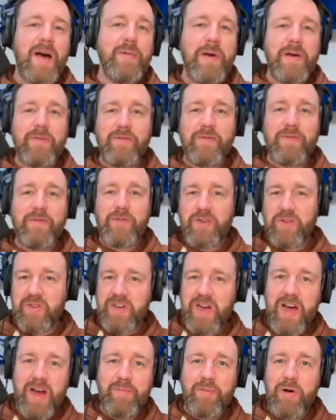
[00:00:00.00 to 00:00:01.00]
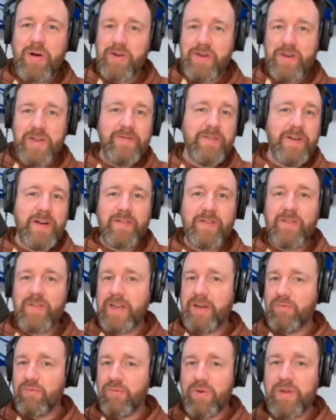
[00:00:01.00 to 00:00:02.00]
after stop on defense, like
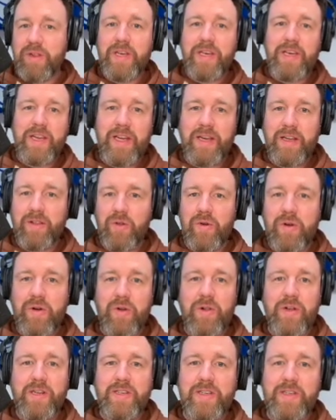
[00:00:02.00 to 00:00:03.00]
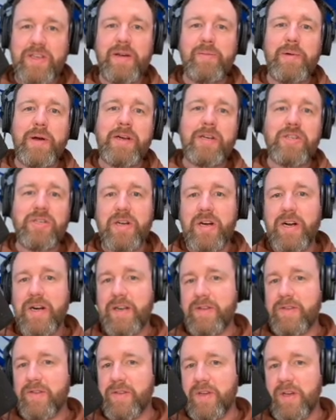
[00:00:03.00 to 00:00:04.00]
really getting Loyola to take bad
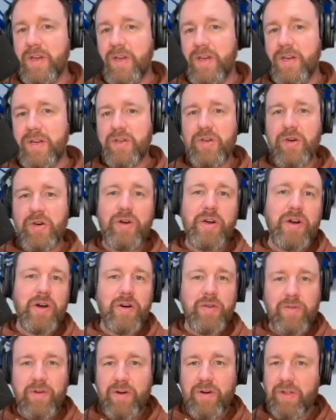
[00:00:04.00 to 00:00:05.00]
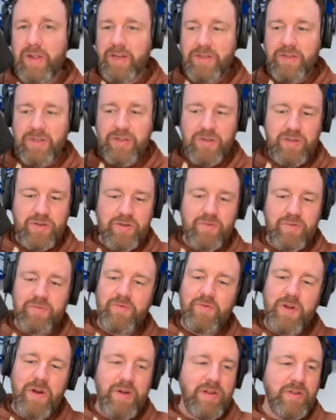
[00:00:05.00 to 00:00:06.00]
shots, turn it over, like just
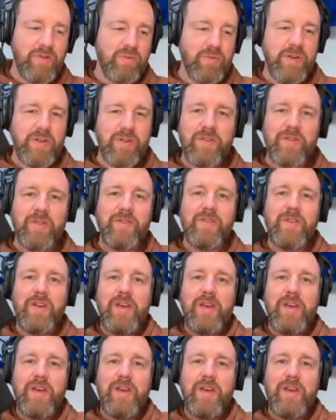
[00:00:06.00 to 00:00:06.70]
various reasons.